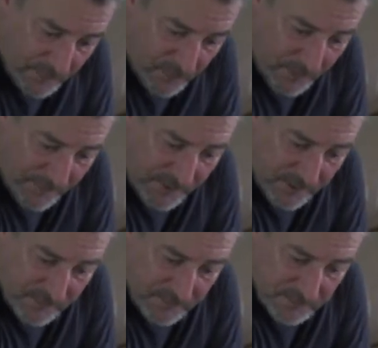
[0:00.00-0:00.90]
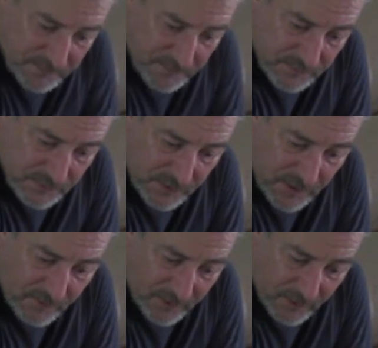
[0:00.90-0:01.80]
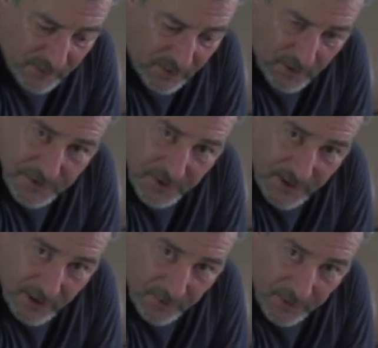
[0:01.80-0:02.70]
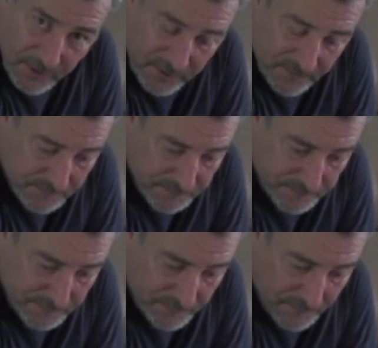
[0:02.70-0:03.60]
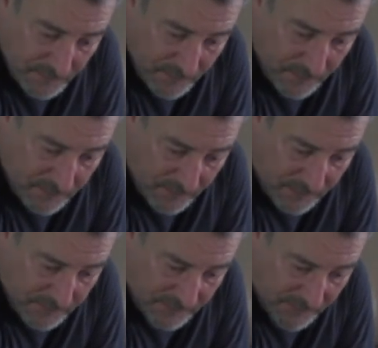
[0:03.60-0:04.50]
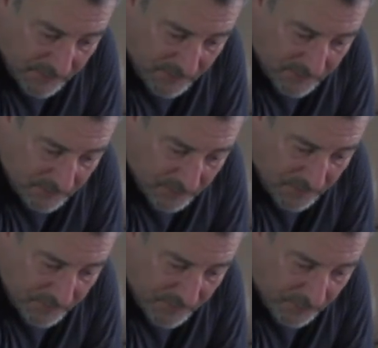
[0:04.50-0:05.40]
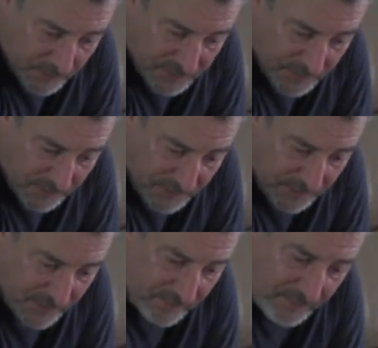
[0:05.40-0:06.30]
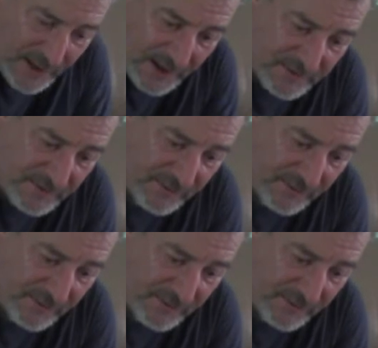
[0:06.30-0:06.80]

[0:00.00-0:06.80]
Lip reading: weapon, to cover a larger area. So these fingers wouldn't be pushing with the pads of the